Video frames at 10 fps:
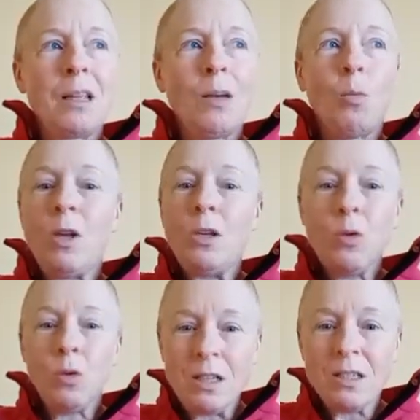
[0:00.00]
when
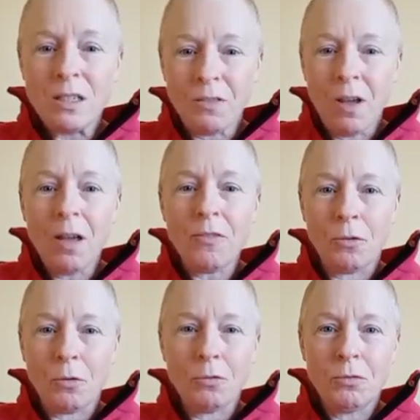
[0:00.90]
you're in
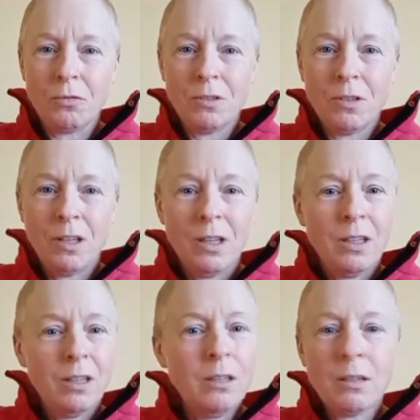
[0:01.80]
survival,
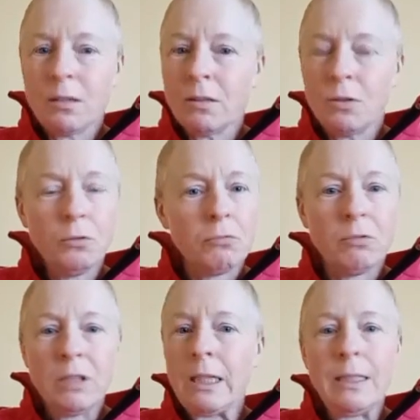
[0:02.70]
you can do
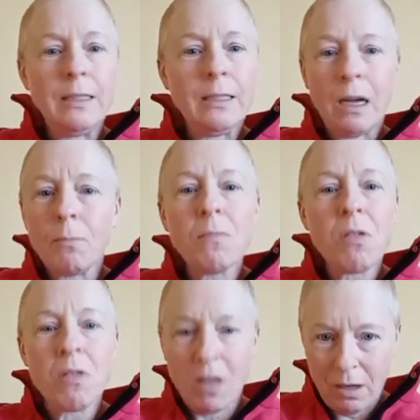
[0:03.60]
really dumb
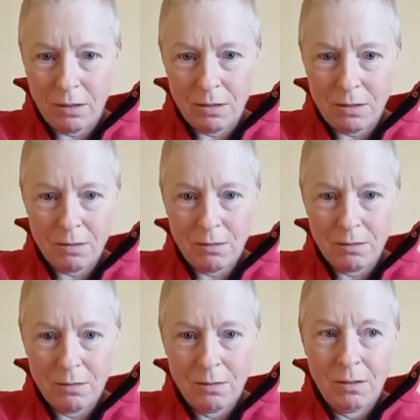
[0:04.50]
things.
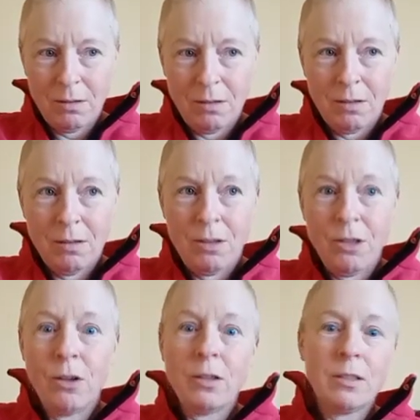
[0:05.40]
You can